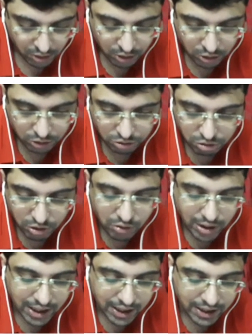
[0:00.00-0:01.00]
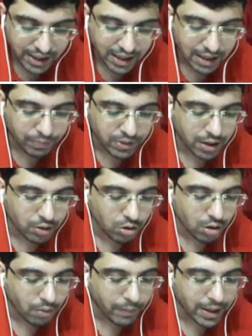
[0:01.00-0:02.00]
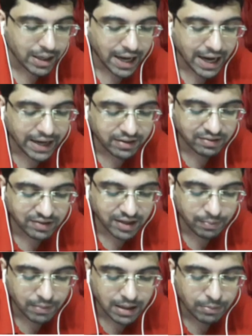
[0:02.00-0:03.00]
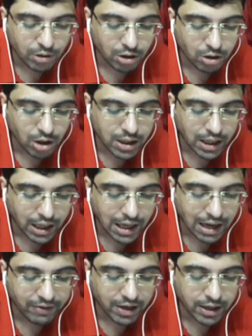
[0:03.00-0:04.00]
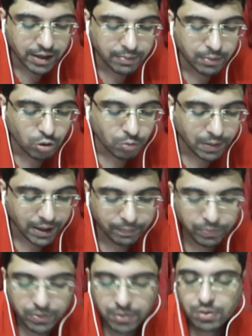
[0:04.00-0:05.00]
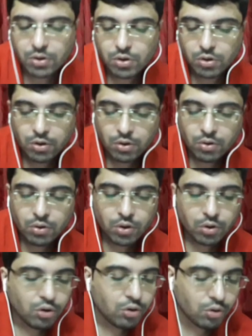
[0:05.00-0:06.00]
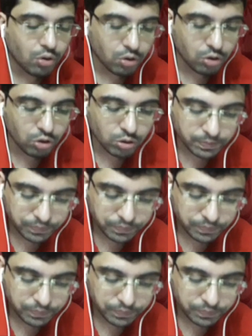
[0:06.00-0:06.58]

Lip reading: So you are hitting up the rook, but at the same time you are not allowing him to play rook to